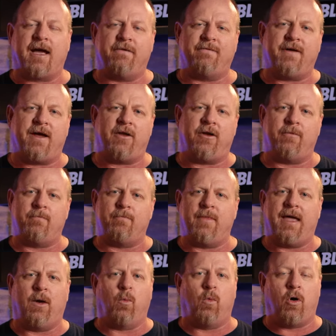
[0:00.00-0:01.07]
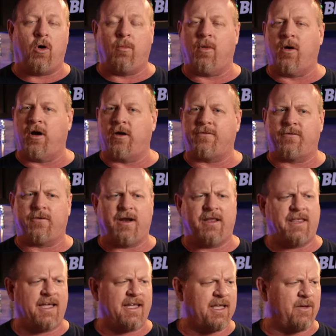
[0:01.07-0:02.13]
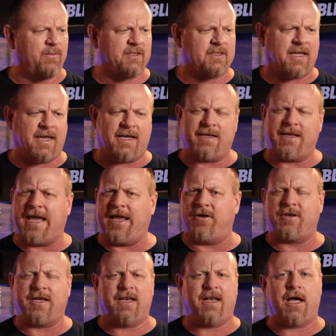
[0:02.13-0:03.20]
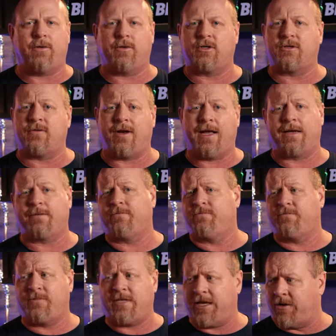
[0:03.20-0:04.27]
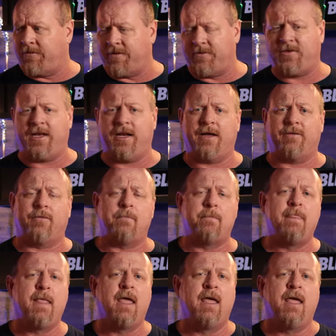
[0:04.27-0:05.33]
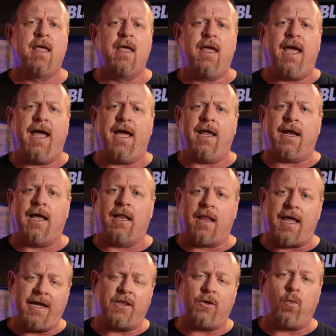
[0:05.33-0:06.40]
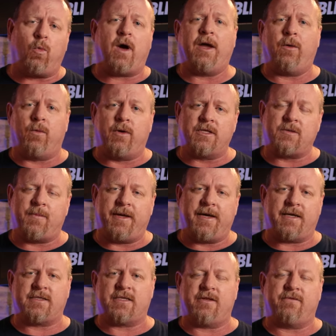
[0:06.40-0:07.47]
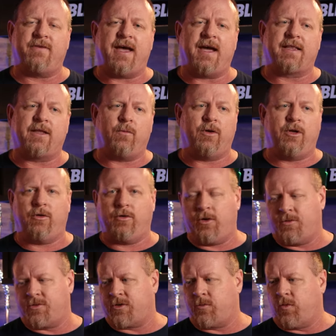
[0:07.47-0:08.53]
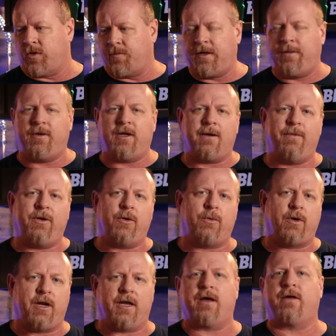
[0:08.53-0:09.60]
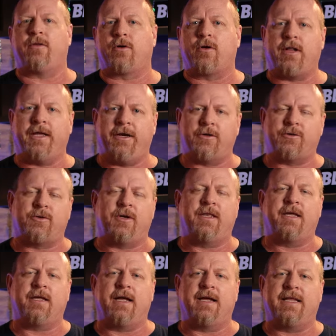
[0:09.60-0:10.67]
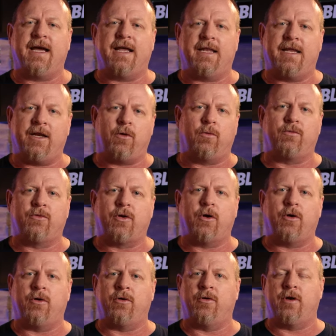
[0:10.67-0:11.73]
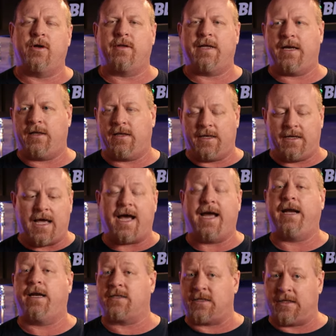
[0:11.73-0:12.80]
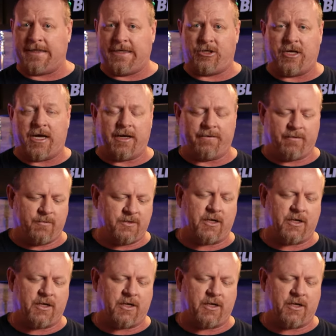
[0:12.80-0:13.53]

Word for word: I found them at Walmart for I think it was like eight or ten dollars for like ten or fifteen of them. And I like the white ones because of the fact that when you use them with PBW or any other cleaners or anything like that, they don't turn. They, the dye doesn't leach out of them.